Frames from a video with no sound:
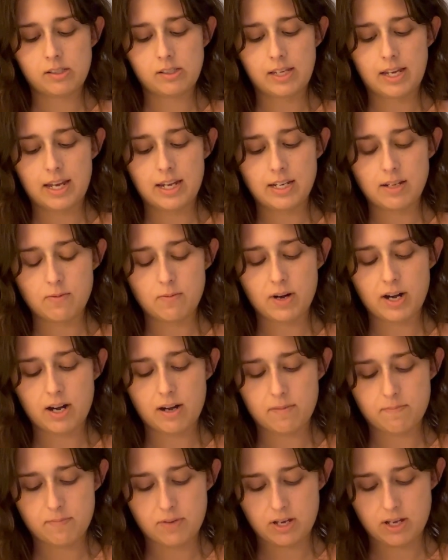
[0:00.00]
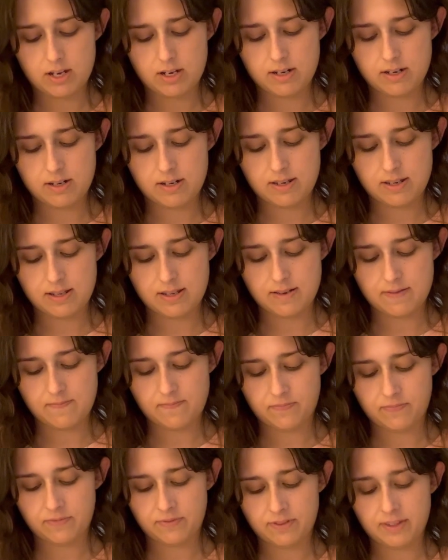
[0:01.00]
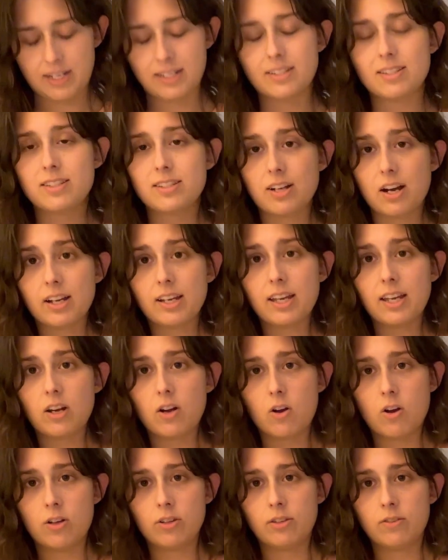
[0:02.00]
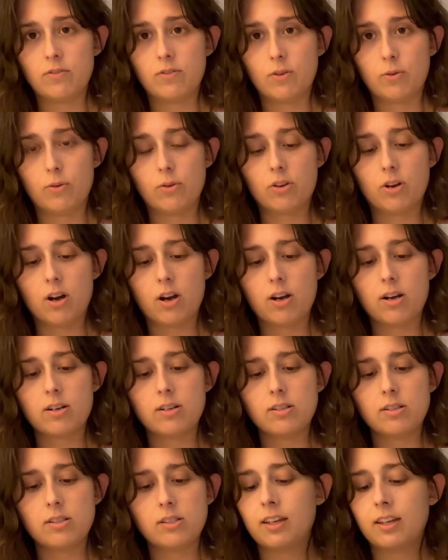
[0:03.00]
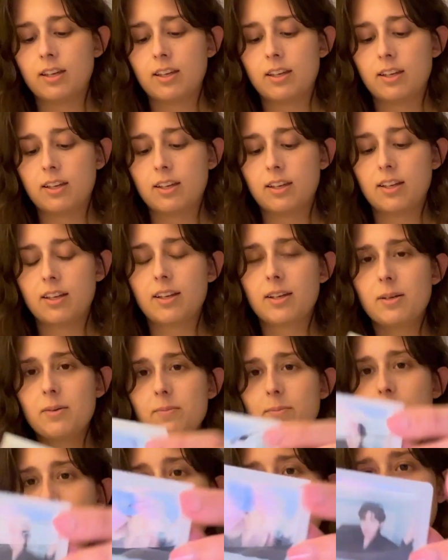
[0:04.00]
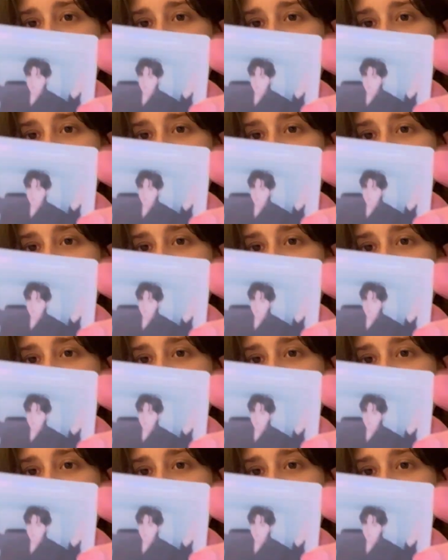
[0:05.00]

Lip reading: anywhere, but I stuck it on the photo card. But